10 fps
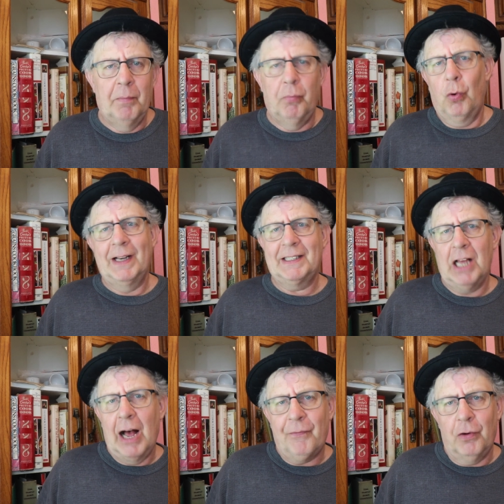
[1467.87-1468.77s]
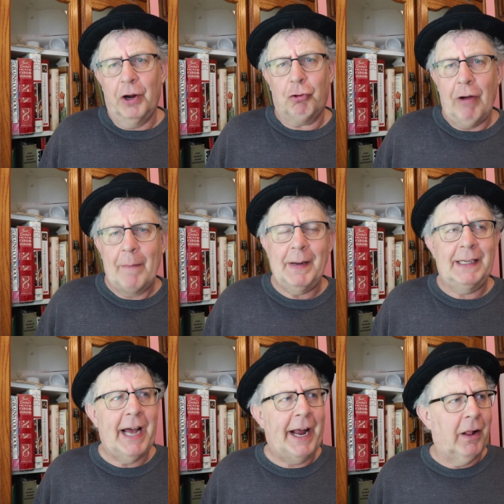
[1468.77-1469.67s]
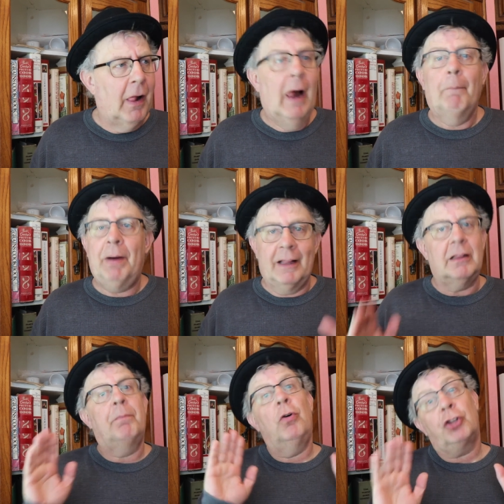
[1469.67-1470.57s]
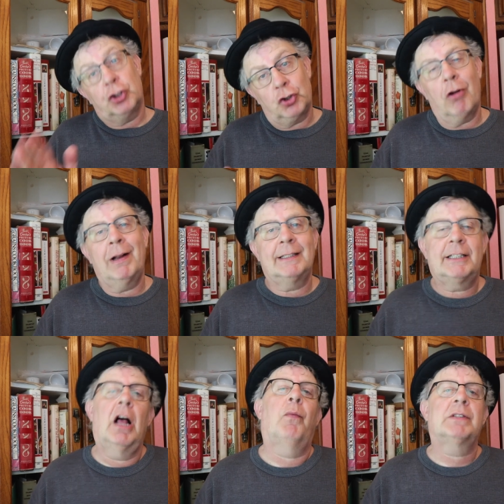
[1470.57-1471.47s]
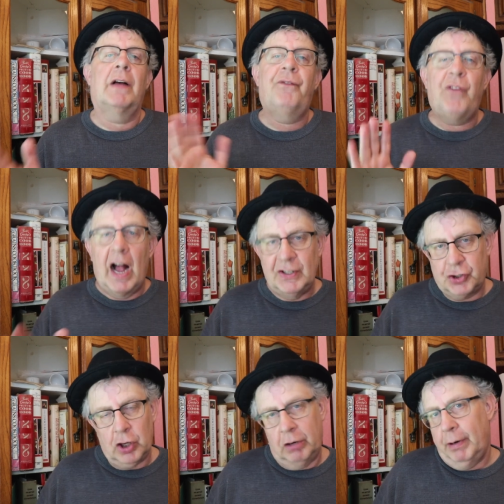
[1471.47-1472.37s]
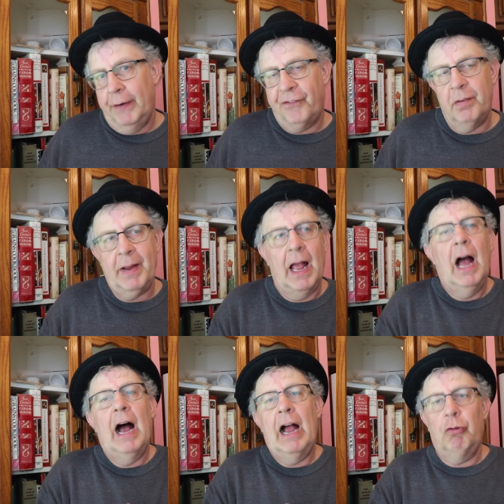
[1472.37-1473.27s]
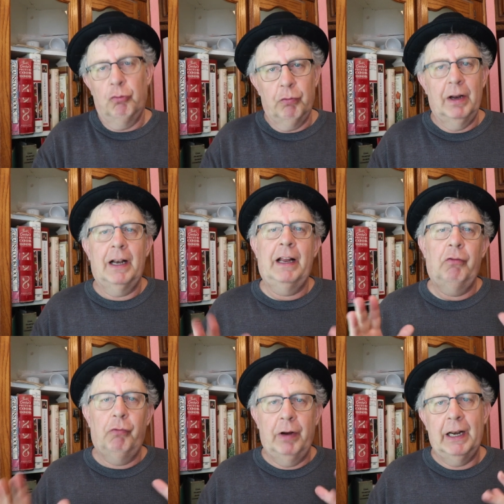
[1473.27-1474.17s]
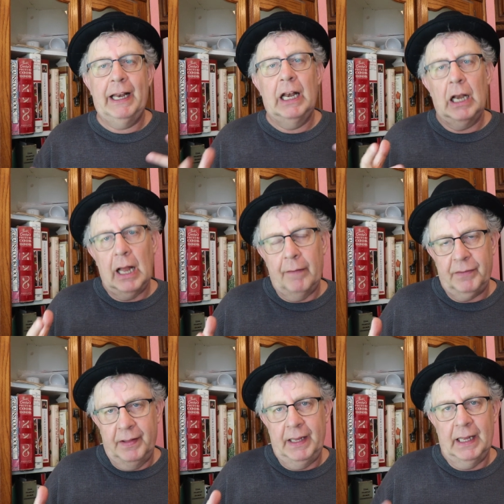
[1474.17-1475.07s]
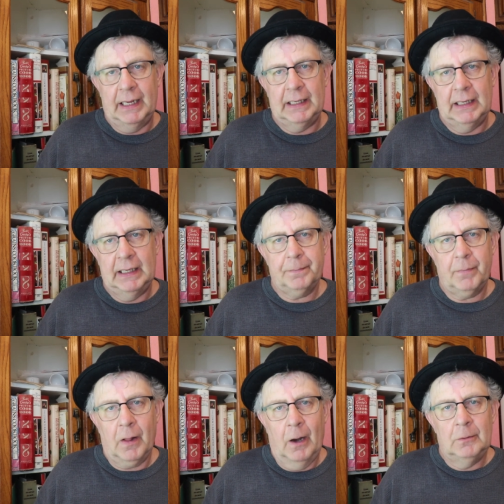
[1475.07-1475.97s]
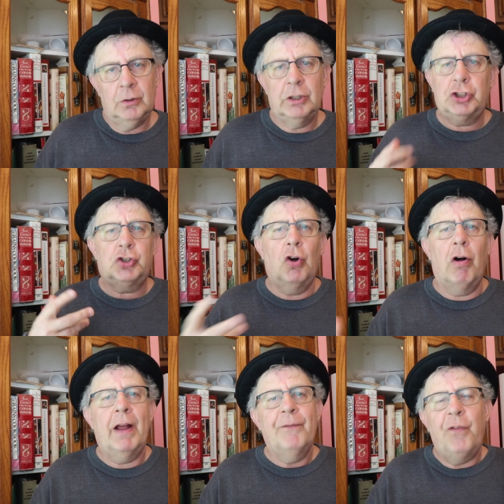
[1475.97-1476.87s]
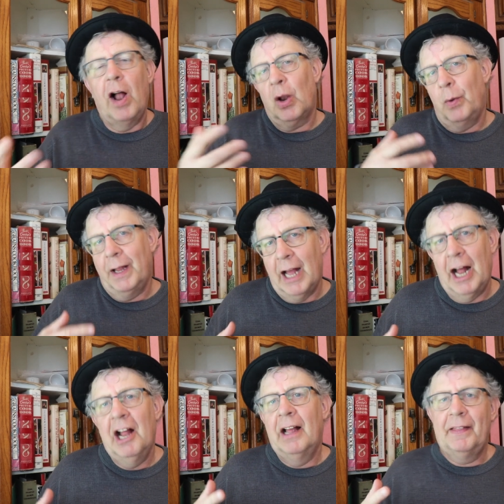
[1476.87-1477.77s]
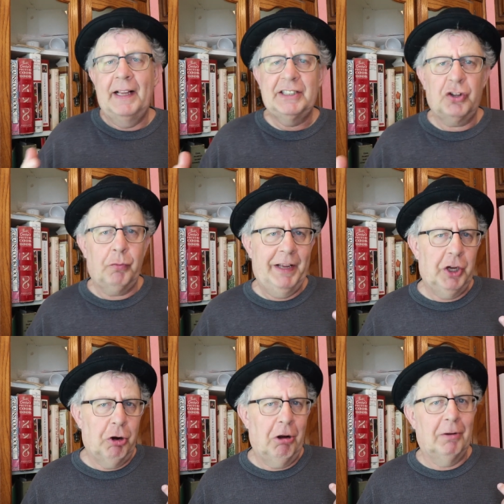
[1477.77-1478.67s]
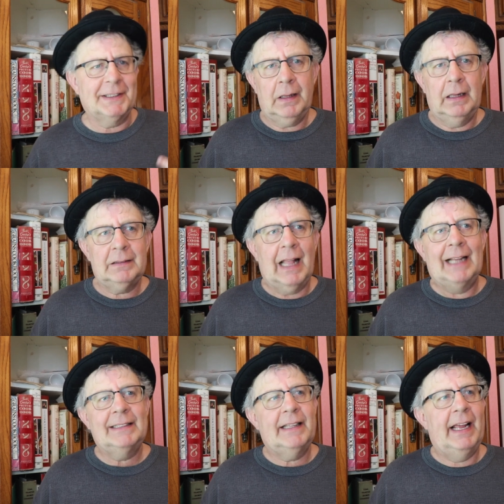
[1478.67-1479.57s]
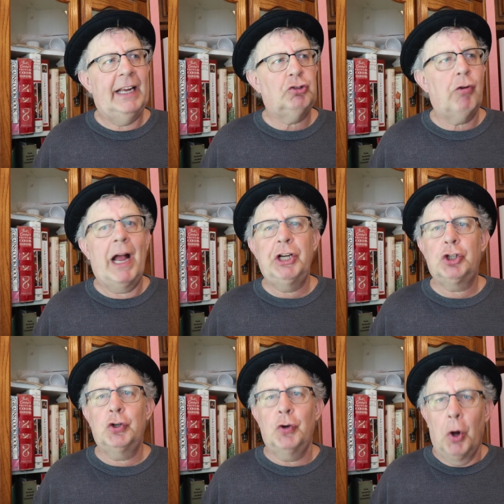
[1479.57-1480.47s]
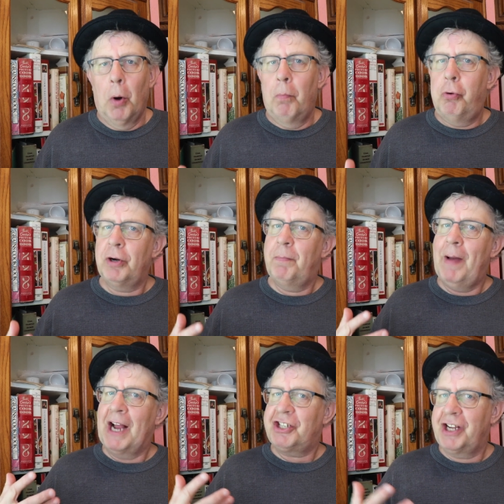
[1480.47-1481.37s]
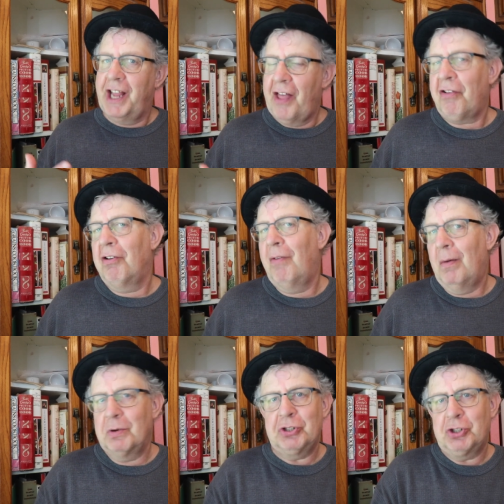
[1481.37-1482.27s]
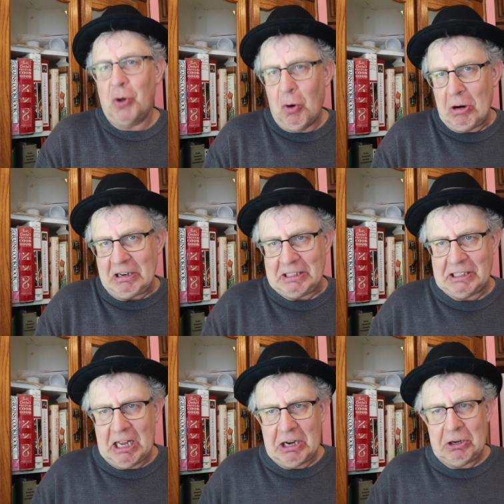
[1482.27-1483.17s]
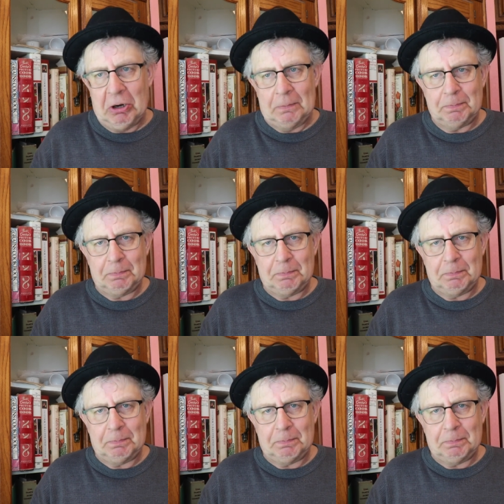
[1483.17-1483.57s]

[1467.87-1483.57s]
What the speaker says: points off for a crappy title, but the book, the story itself was a 5-star read for me. I really, really loved the story and following these three girls as they tried to put back together what was torn asunder.